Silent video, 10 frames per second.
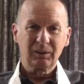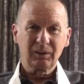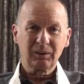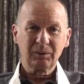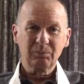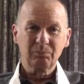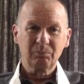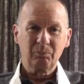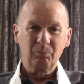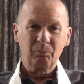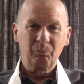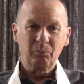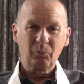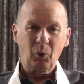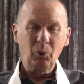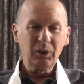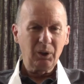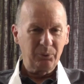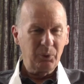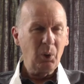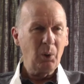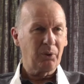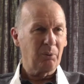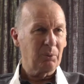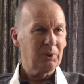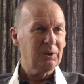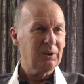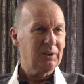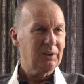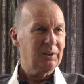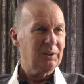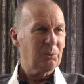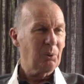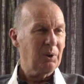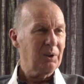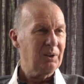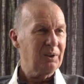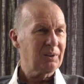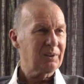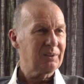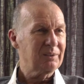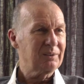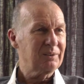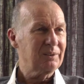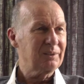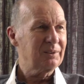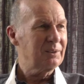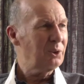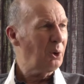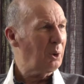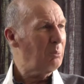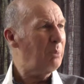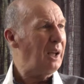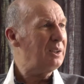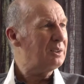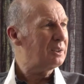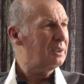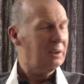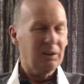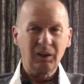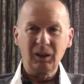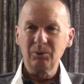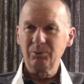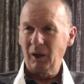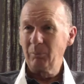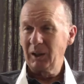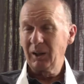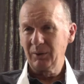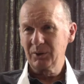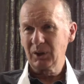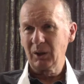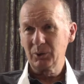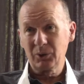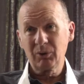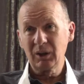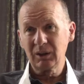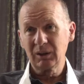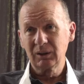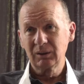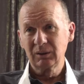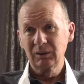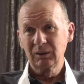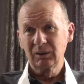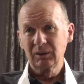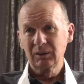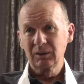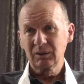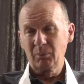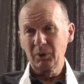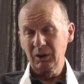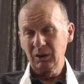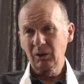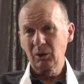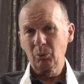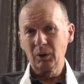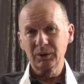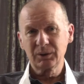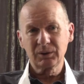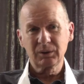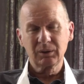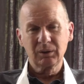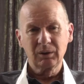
Um, only a few of them were not embedded in family lifestyles already, some of the younger ones.